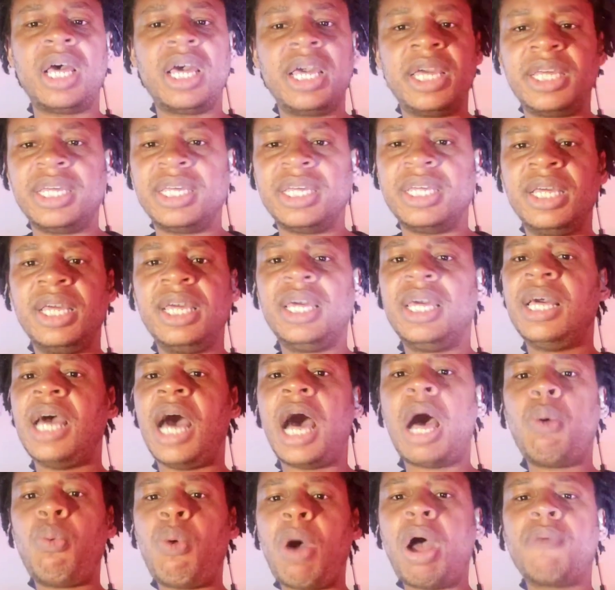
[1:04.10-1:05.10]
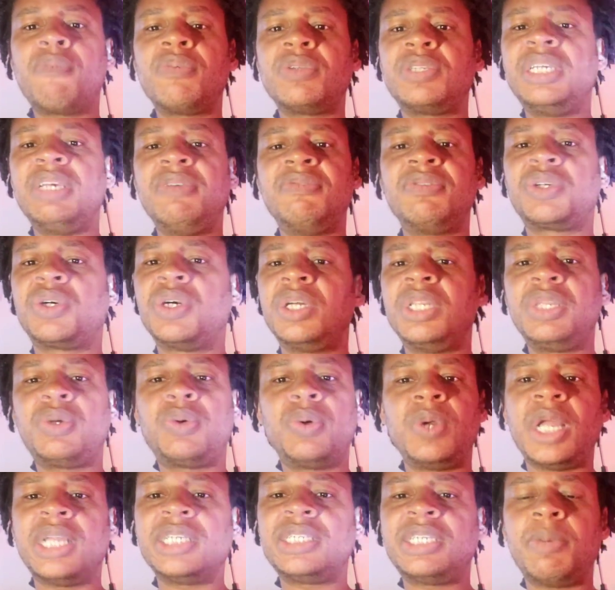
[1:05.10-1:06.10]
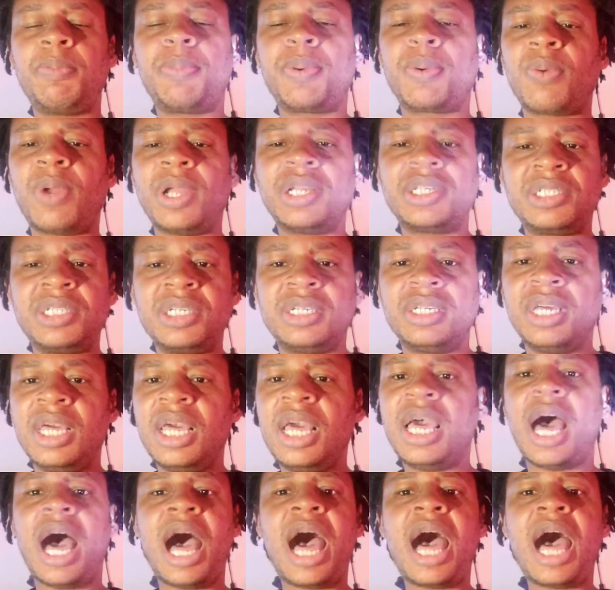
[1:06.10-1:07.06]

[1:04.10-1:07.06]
night. Our wide receivers couldn't create separation.